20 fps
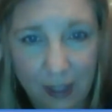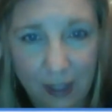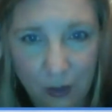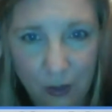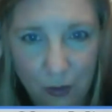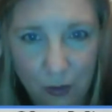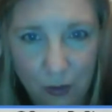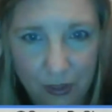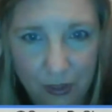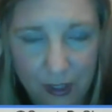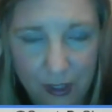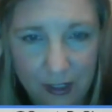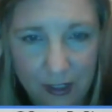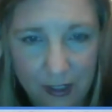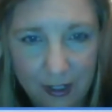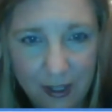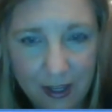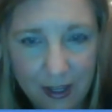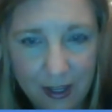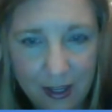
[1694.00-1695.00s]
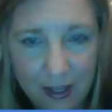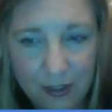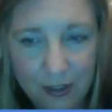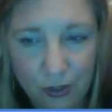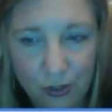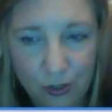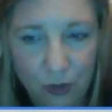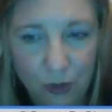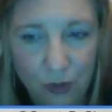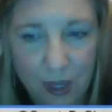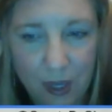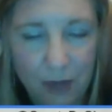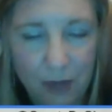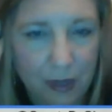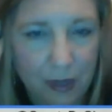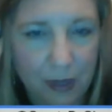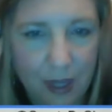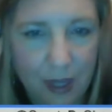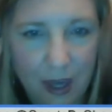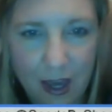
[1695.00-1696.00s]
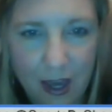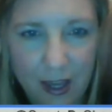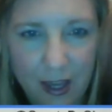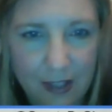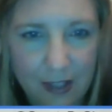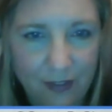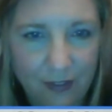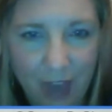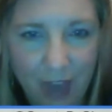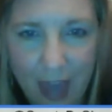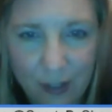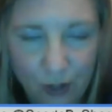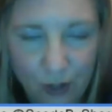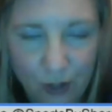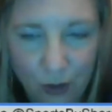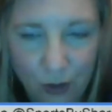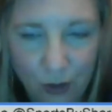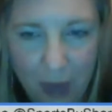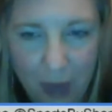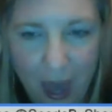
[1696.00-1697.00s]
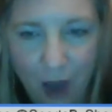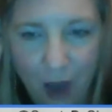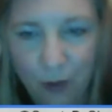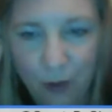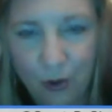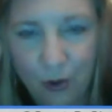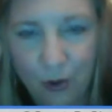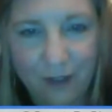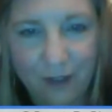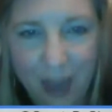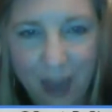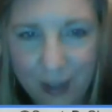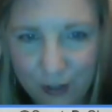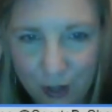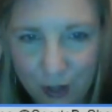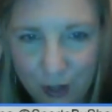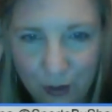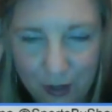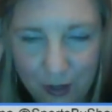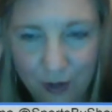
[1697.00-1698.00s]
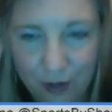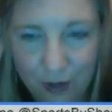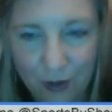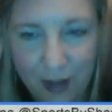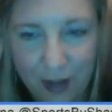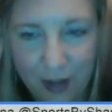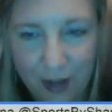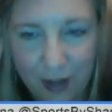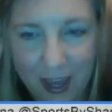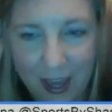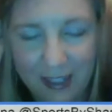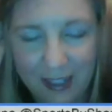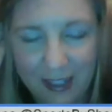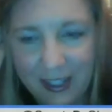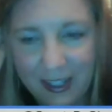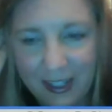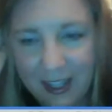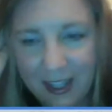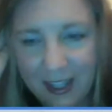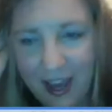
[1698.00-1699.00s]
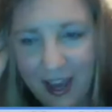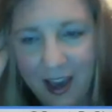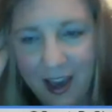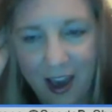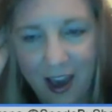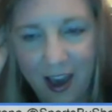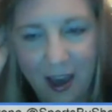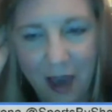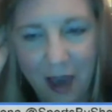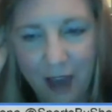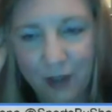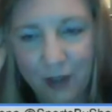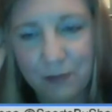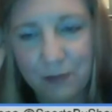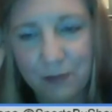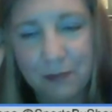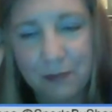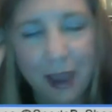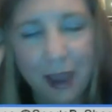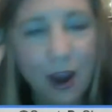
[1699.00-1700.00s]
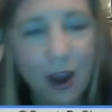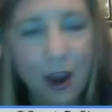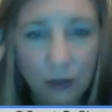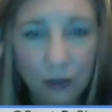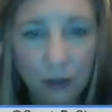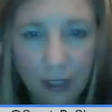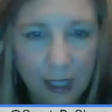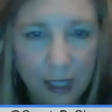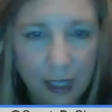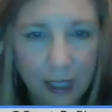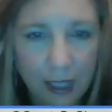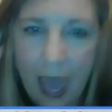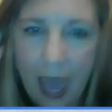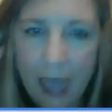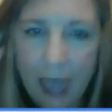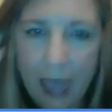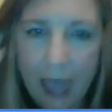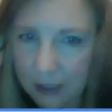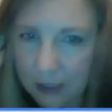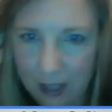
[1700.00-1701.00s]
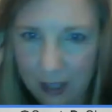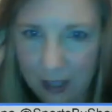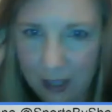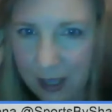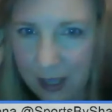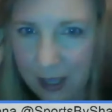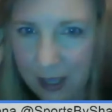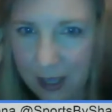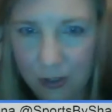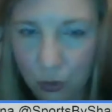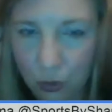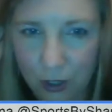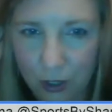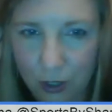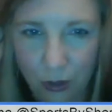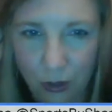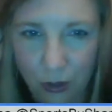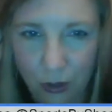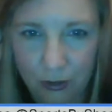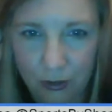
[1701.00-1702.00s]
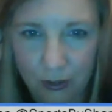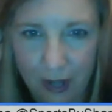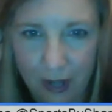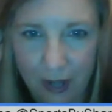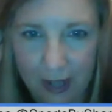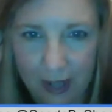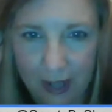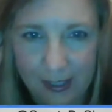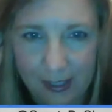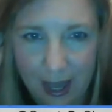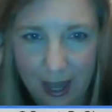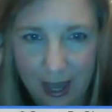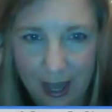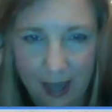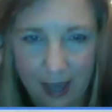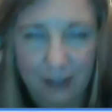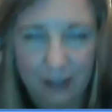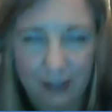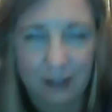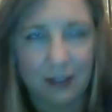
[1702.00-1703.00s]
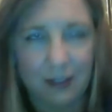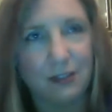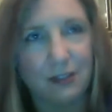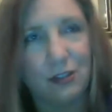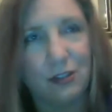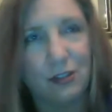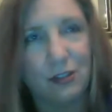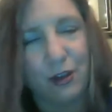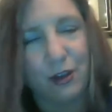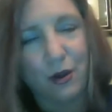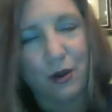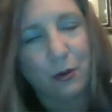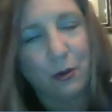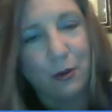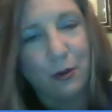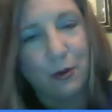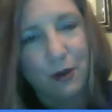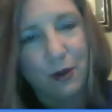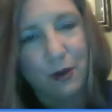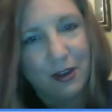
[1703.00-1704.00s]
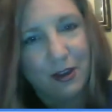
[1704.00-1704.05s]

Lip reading: dealing with it this week because I've had no power, I've had no internet. I could barely access Twitter last night. And so...